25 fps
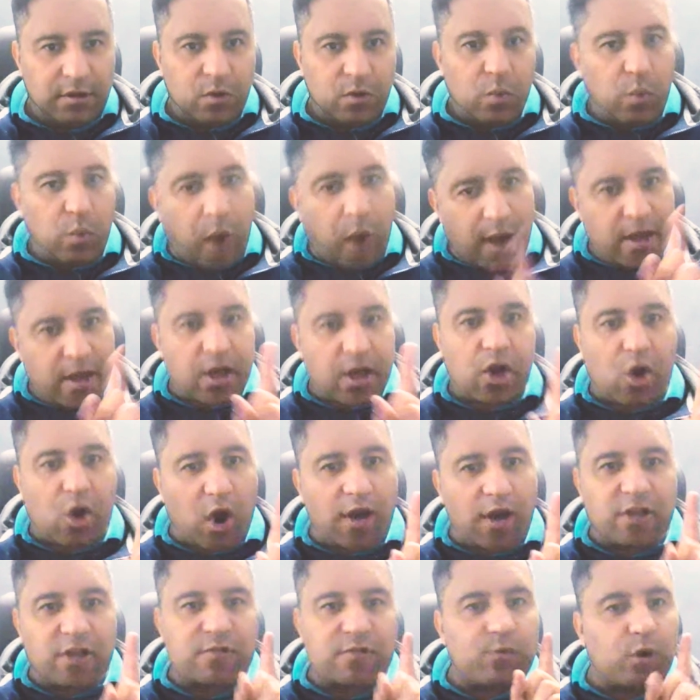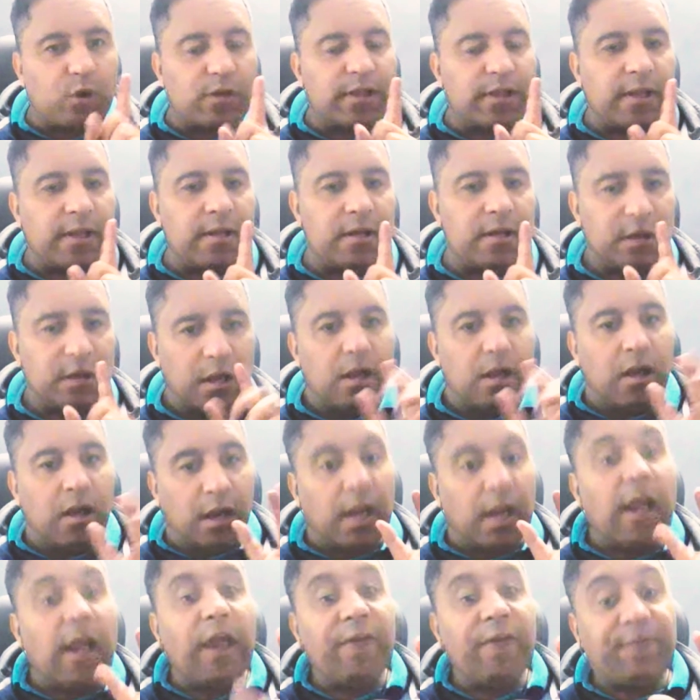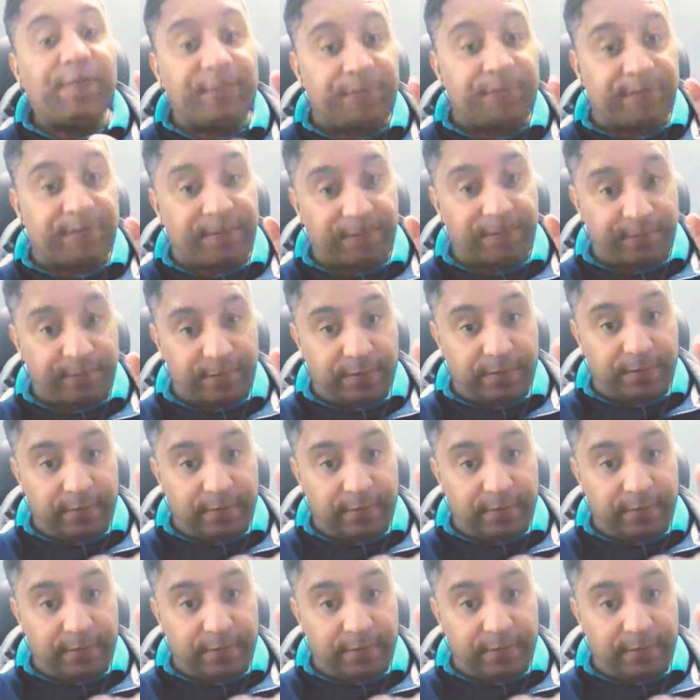One record is more than if